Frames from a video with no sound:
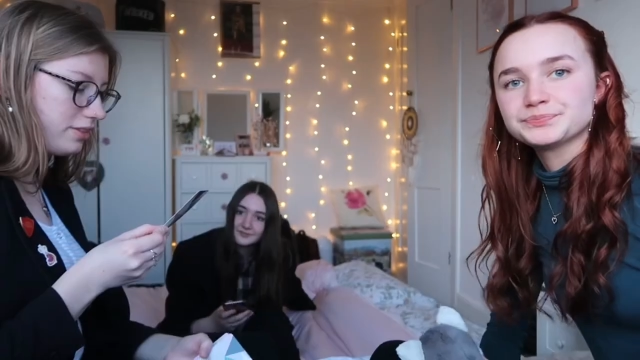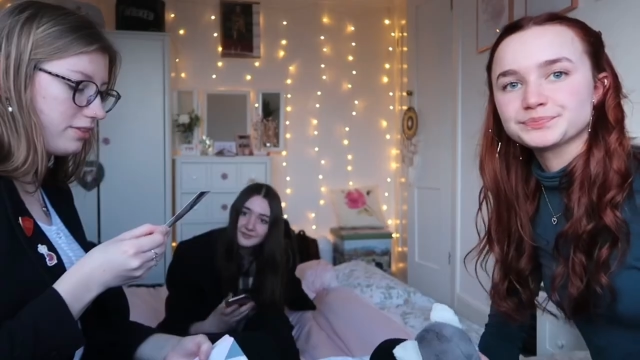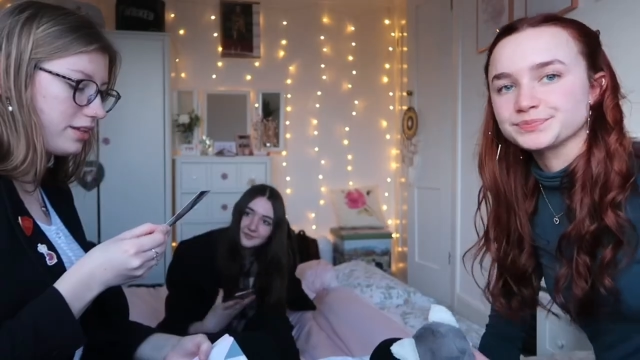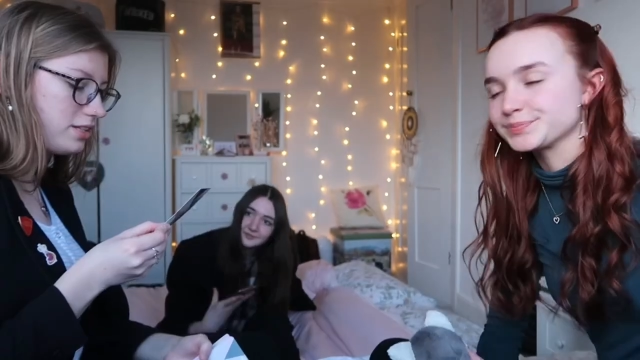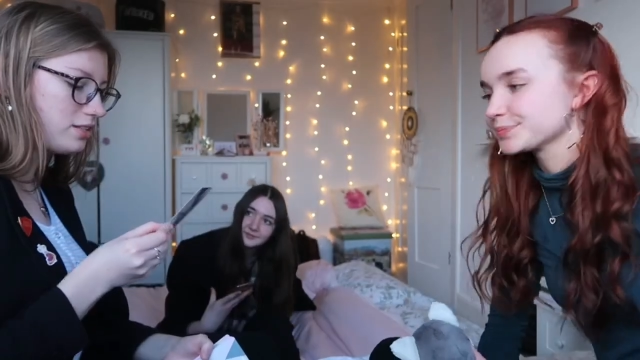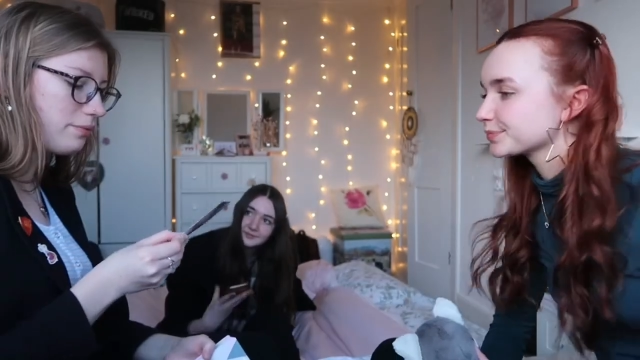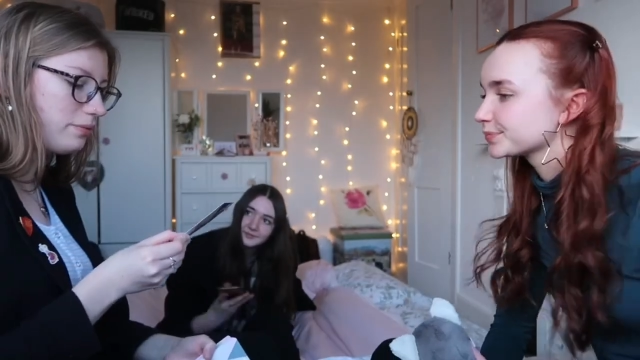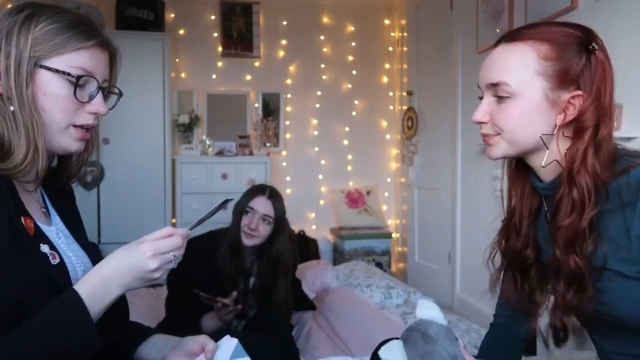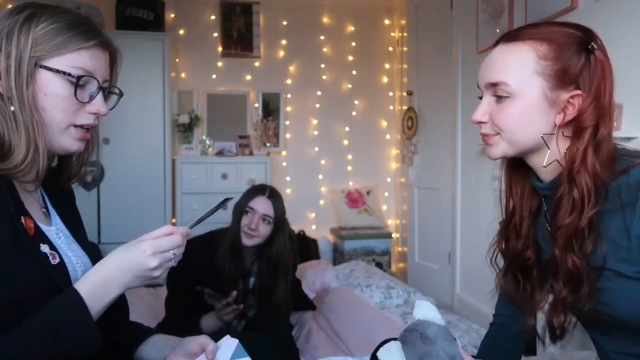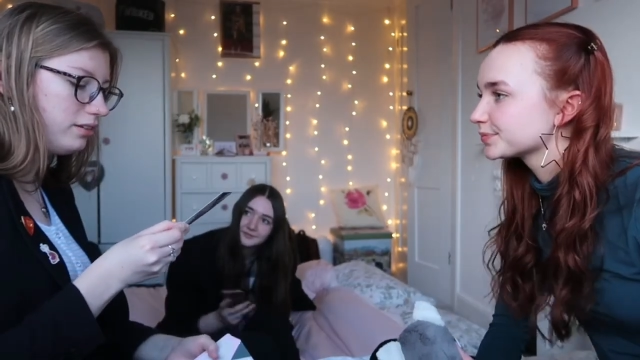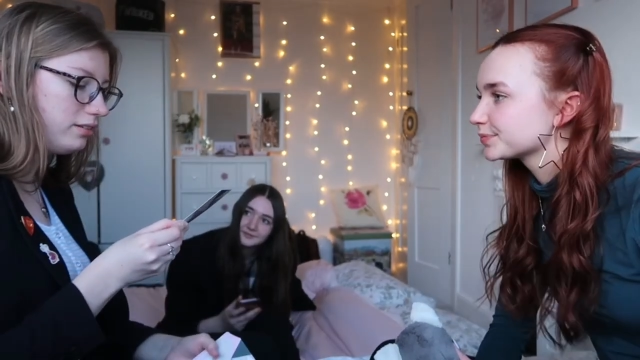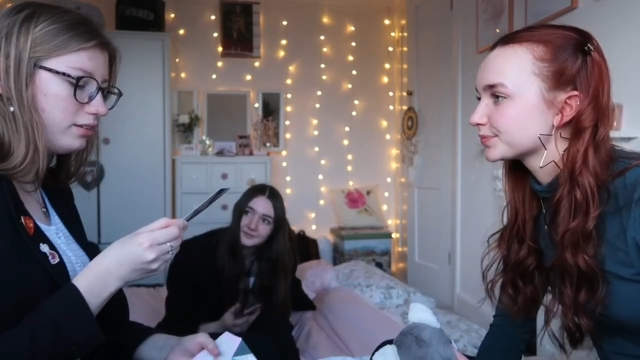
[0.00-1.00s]
Speaker 1: There's
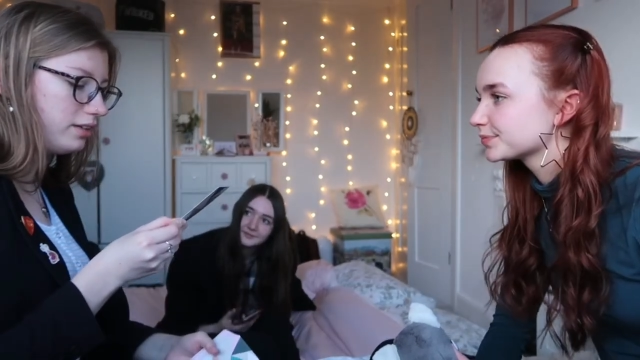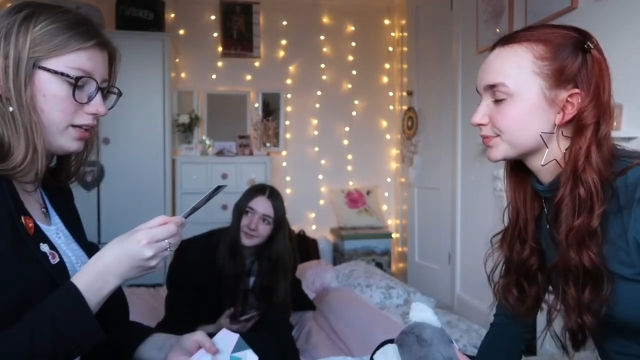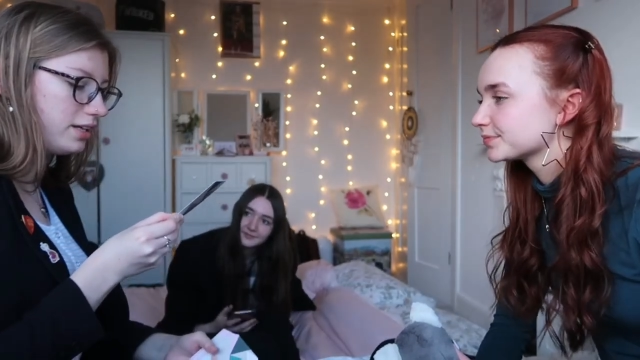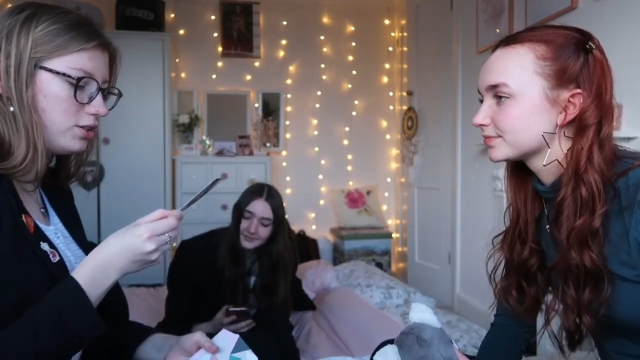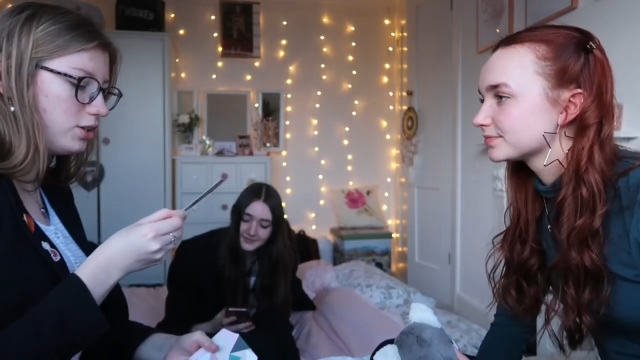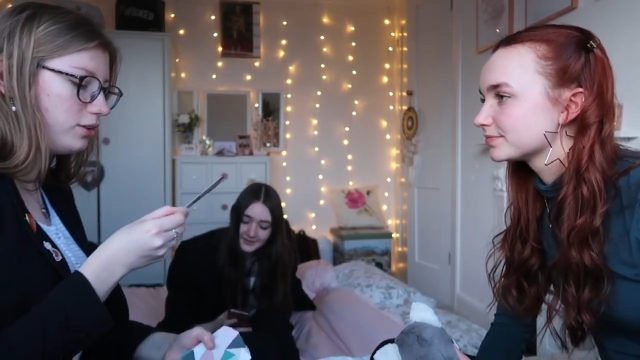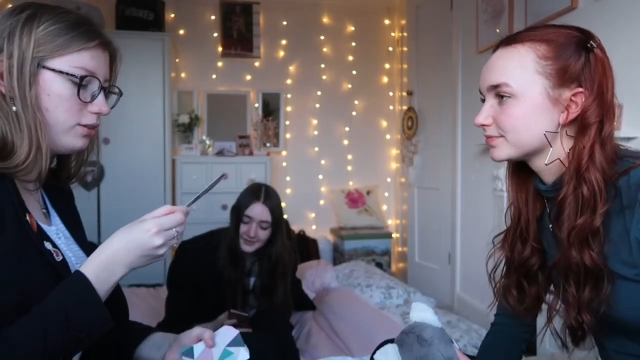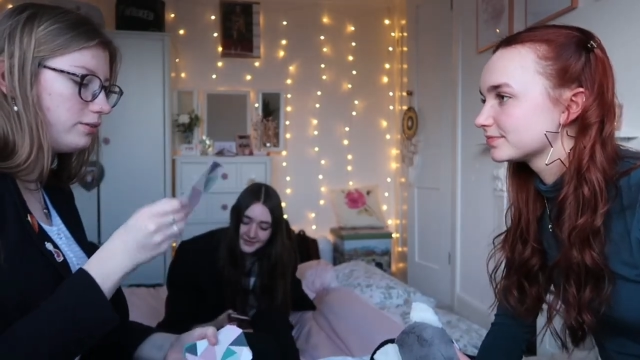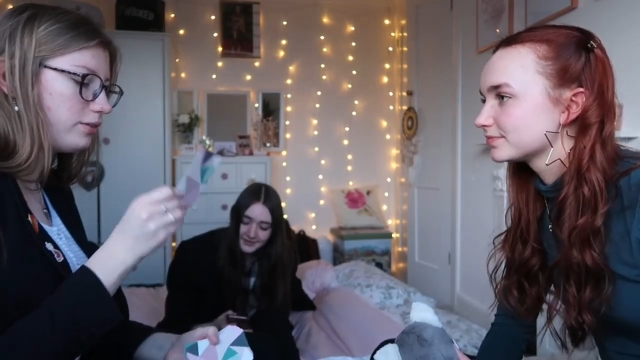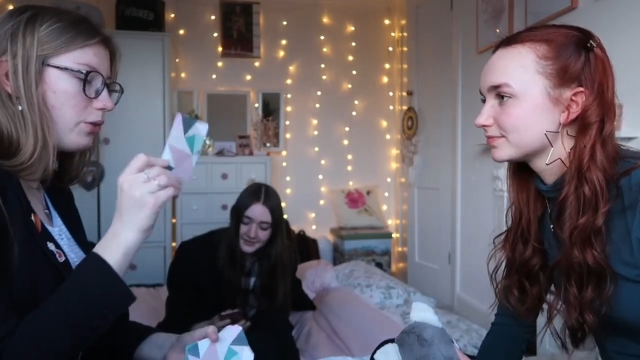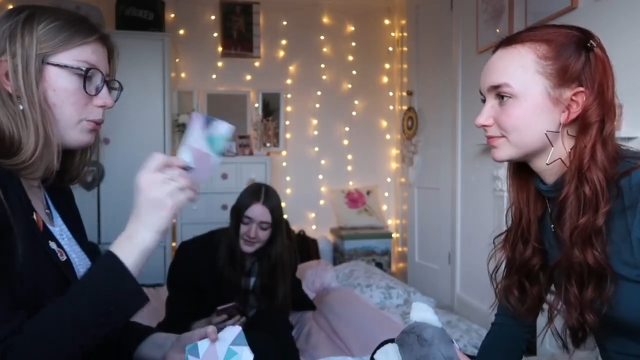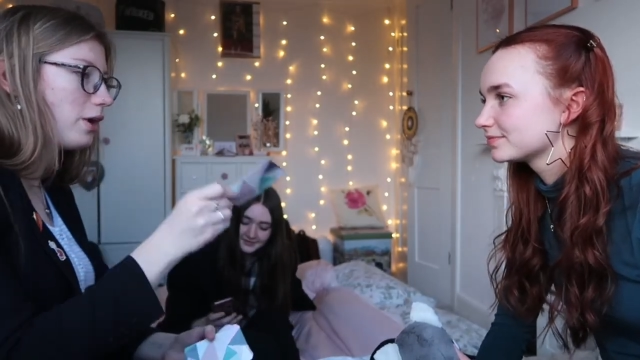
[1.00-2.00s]
something in you
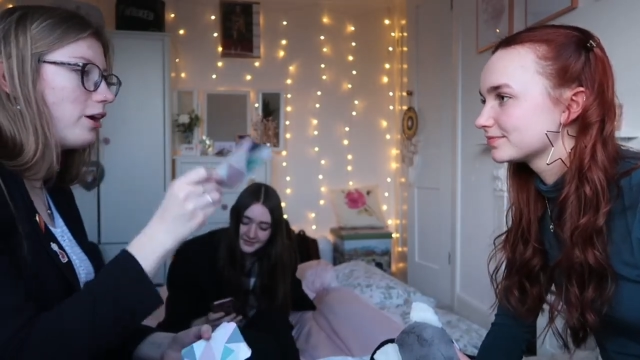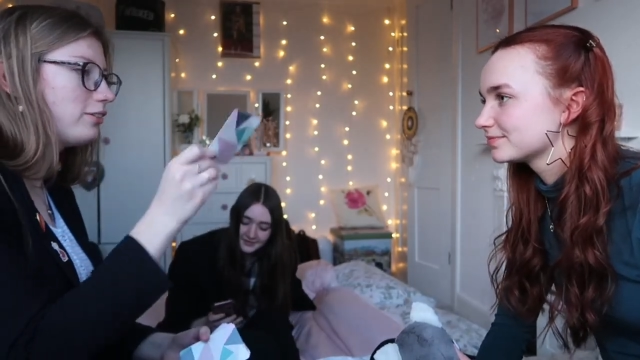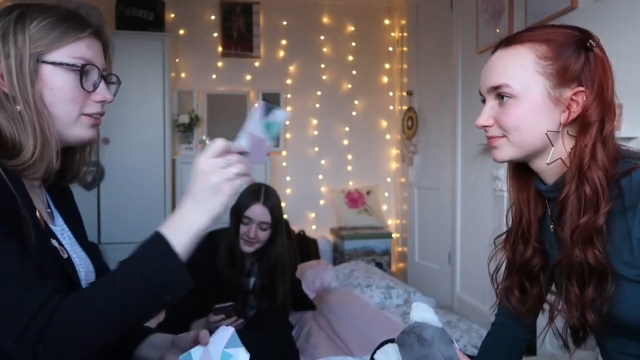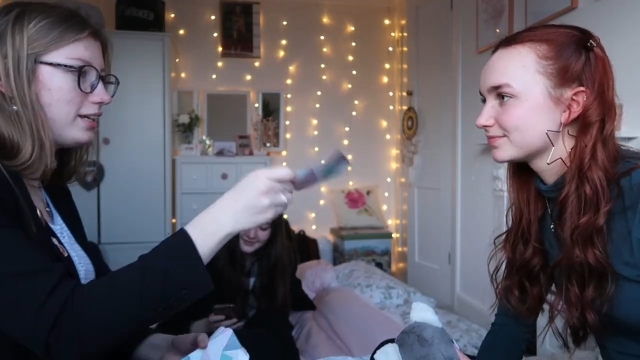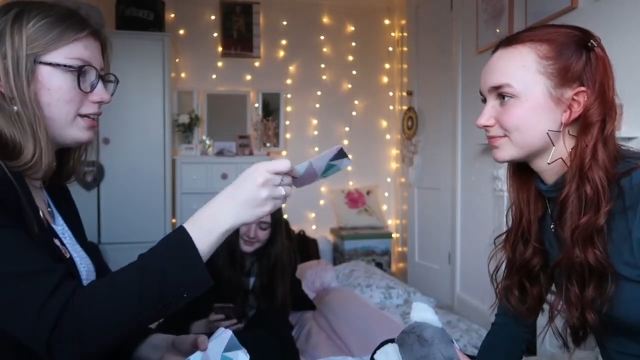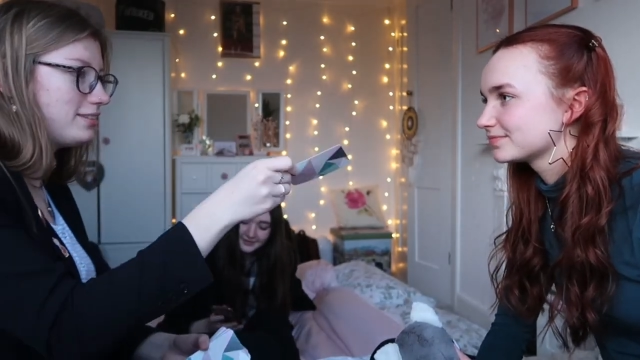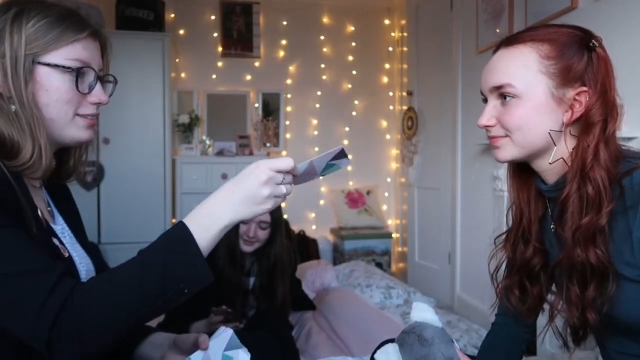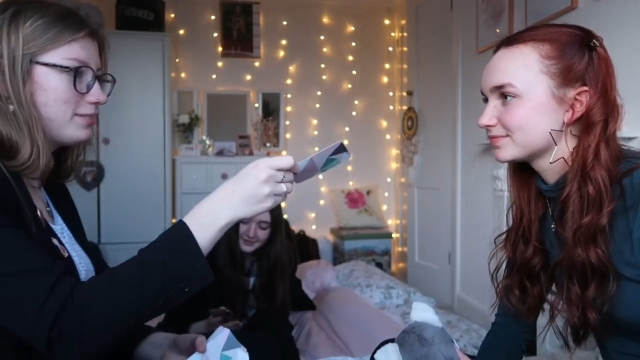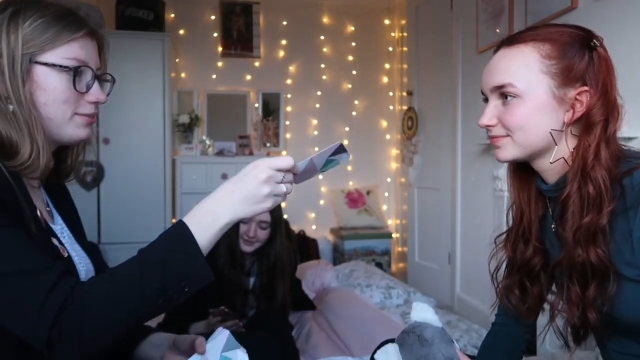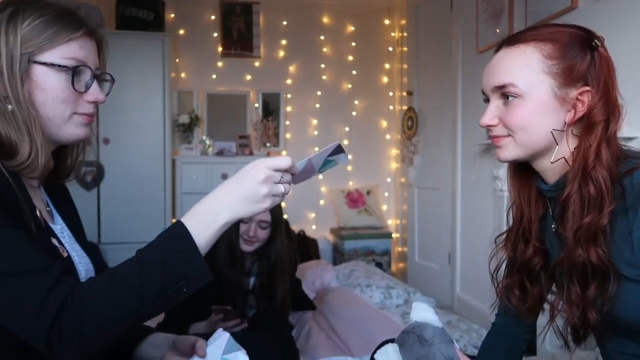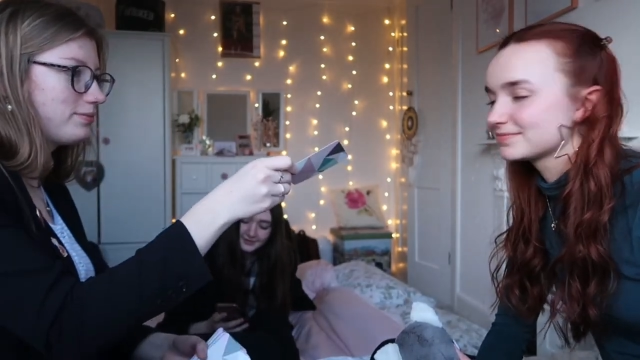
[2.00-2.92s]
that the world needs.